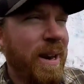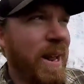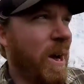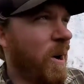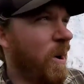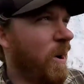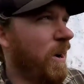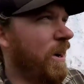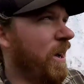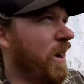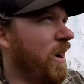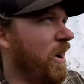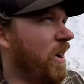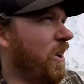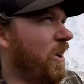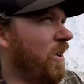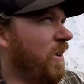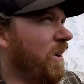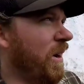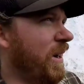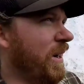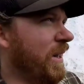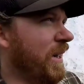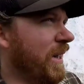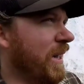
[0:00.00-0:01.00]
Oh, I
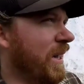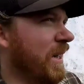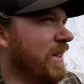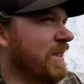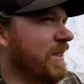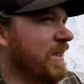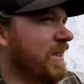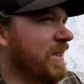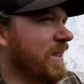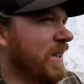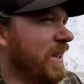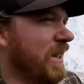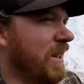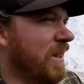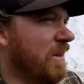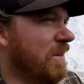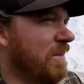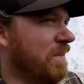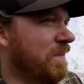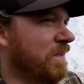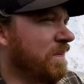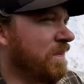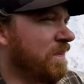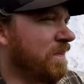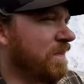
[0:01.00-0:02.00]
know, I guess.
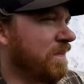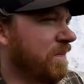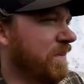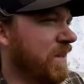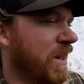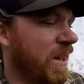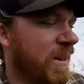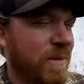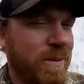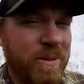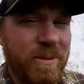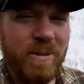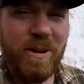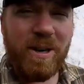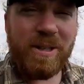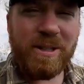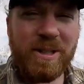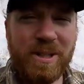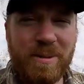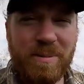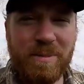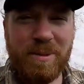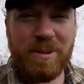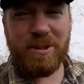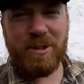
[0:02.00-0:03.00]
I have to
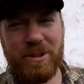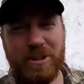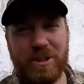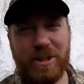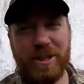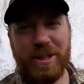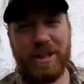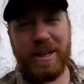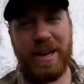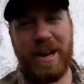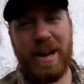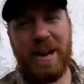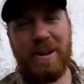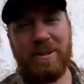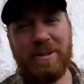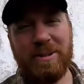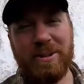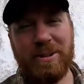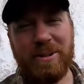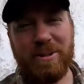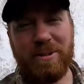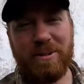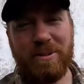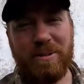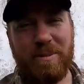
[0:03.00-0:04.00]
write some of this shit
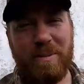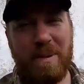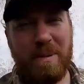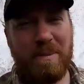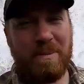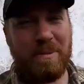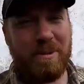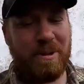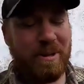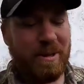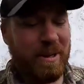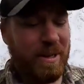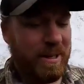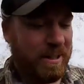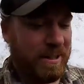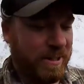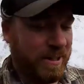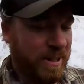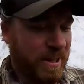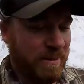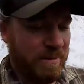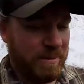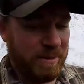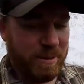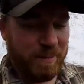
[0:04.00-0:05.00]
down so I'll remember it
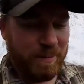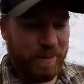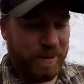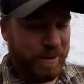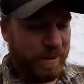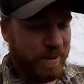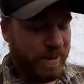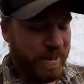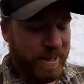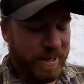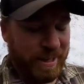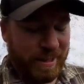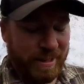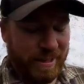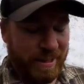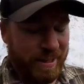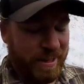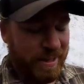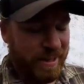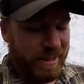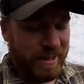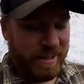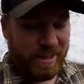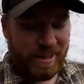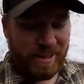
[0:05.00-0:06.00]
next time. It's been like,
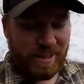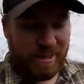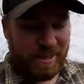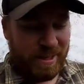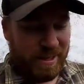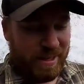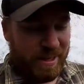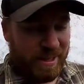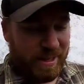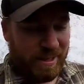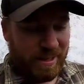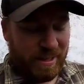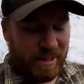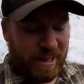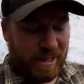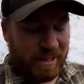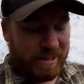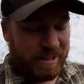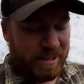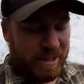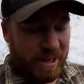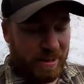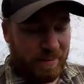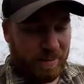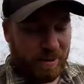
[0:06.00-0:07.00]

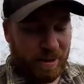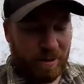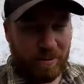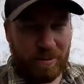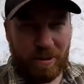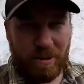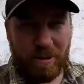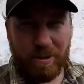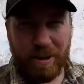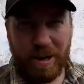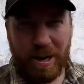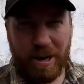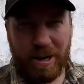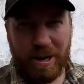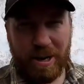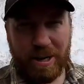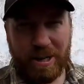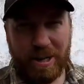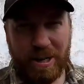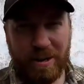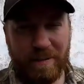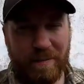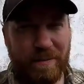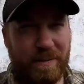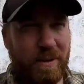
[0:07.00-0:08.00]
last time that I wrote down
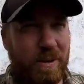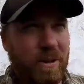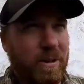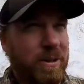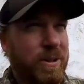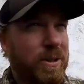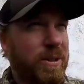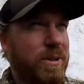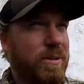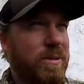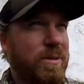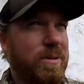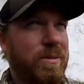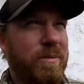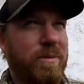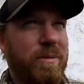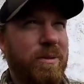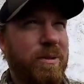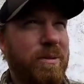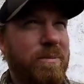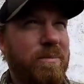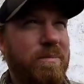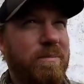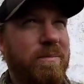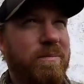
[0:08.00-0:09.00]
any infos
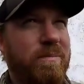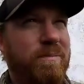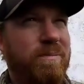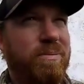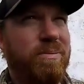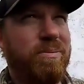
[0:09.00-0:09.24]
from...